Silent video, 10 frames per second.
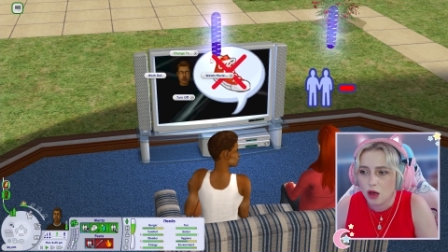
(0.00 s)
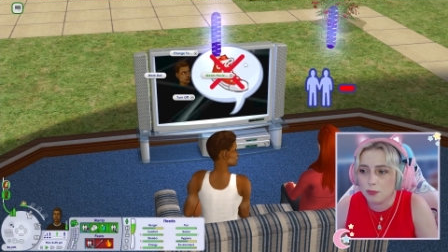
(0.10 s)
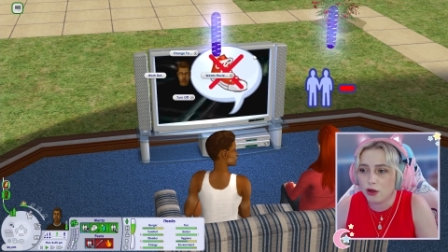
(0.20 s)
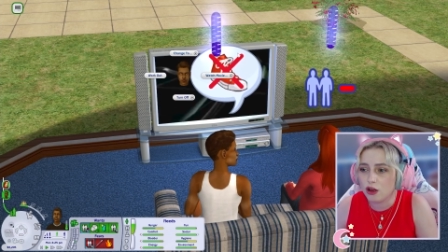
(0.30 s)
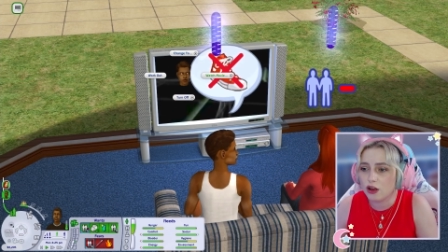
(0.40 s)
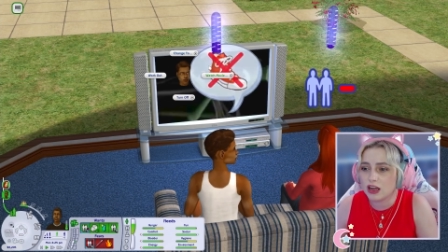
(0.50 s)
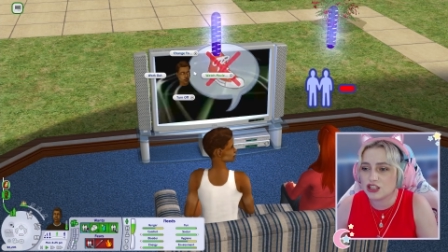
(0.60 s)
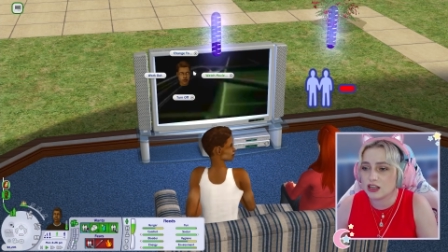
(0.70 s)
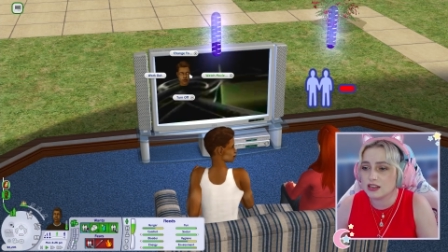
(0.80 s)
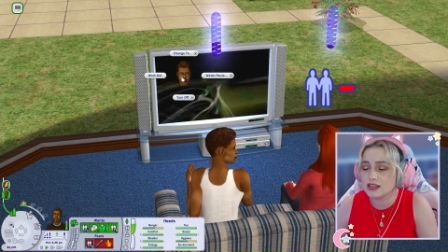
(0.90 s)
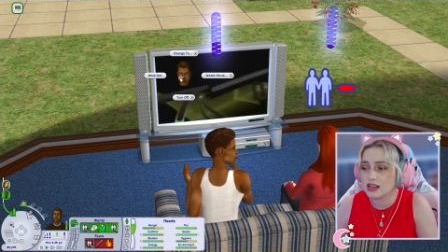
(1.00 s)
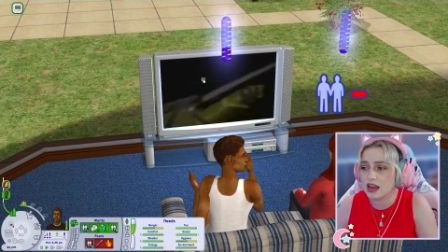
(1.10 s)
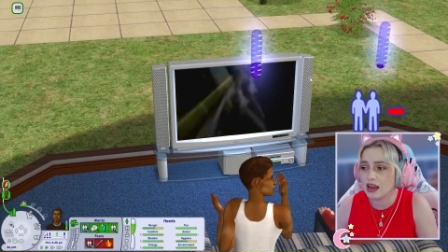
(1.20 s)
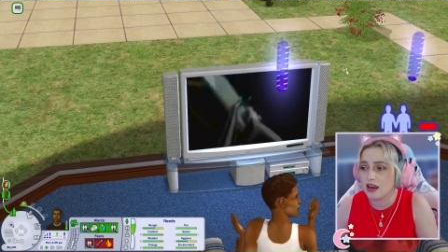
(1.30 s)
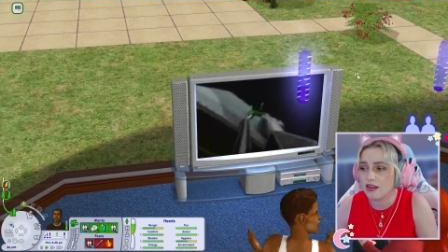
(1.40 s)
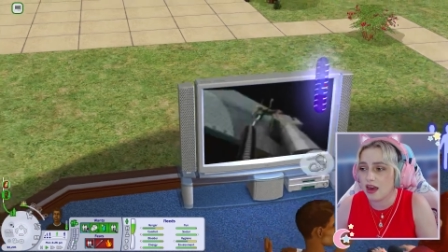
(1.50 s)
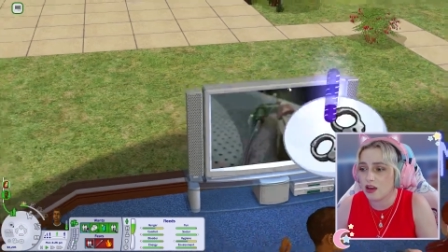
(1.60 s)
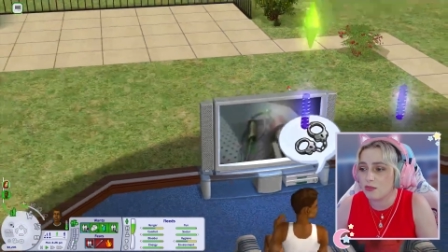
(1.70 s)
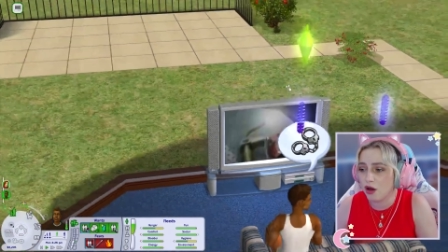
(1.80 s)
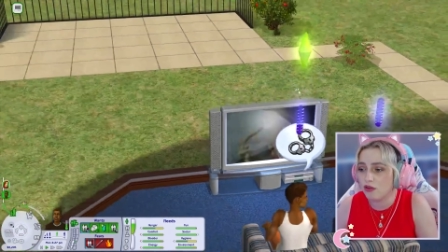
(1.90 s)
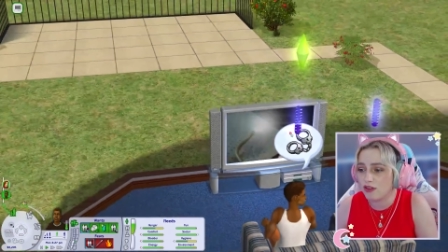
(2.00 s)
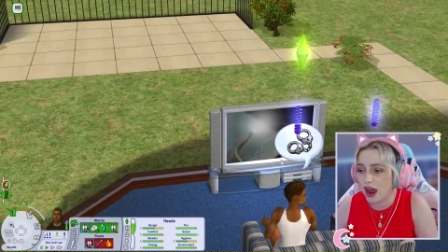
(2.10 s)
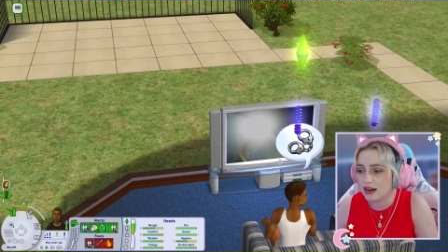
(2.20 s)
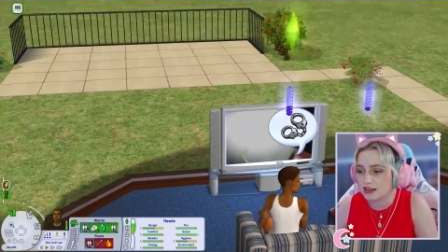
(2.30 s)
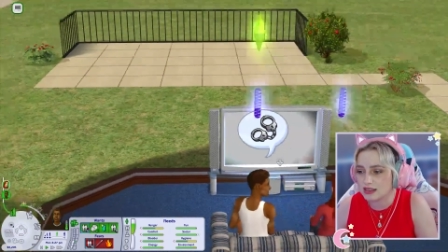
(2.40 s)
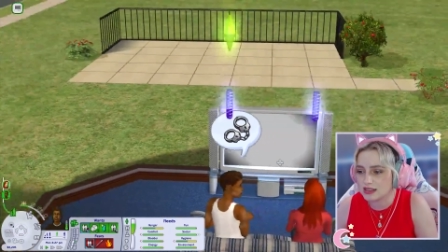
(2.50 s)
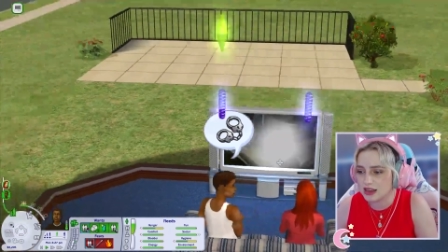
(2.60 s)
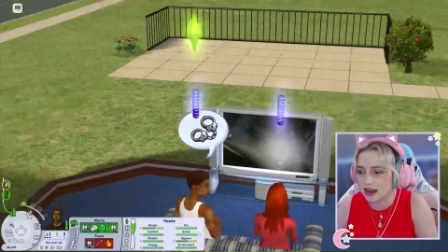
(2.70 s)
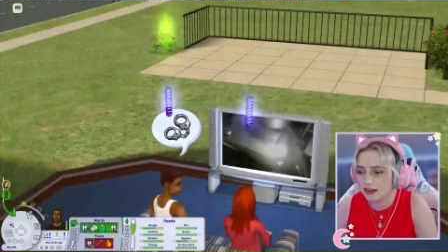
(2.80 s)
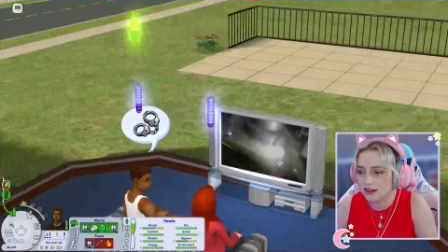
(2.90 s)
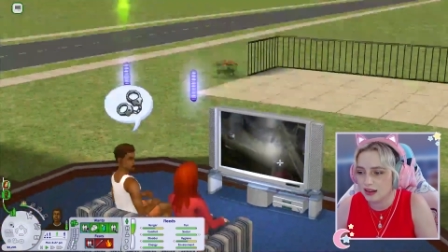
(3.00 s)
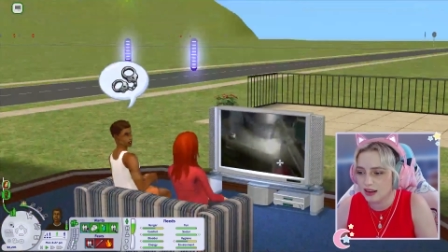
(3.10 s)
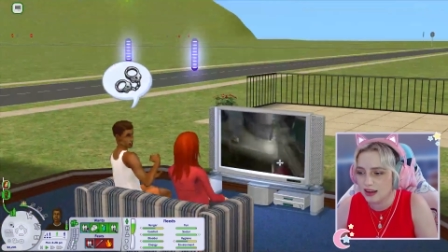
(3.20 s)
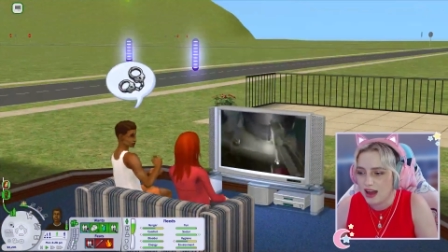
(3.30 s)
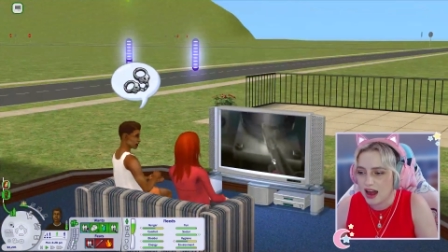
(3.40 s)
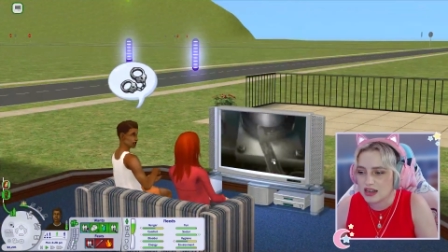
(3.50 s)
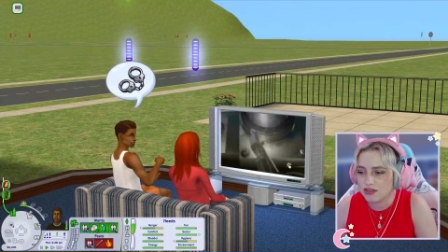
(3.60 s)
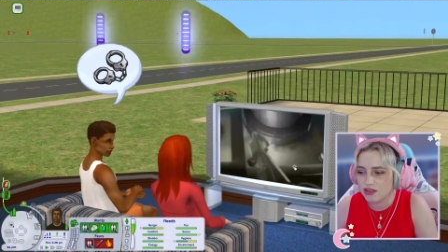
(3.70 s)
But as you can see, they are both gaining a skill. And if